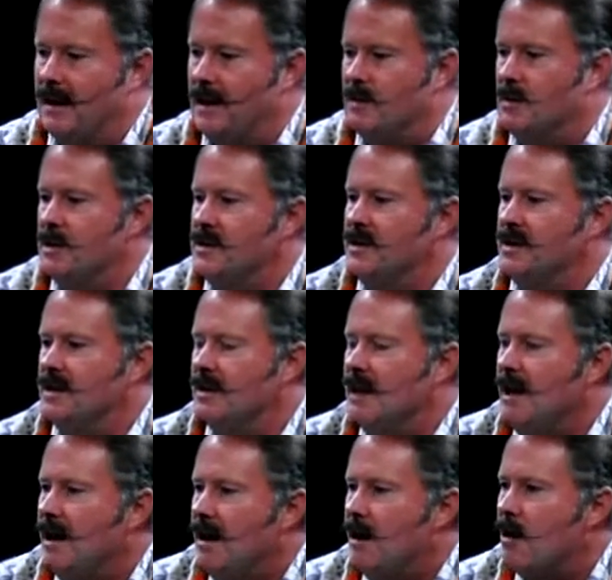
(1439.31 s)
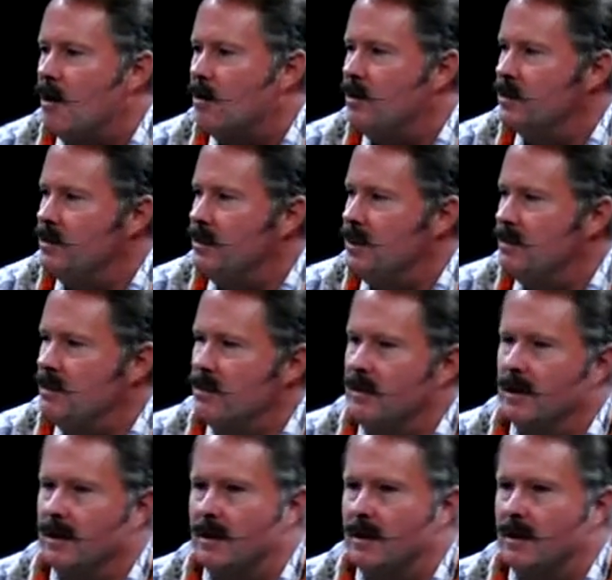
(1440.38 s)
and that was that all those people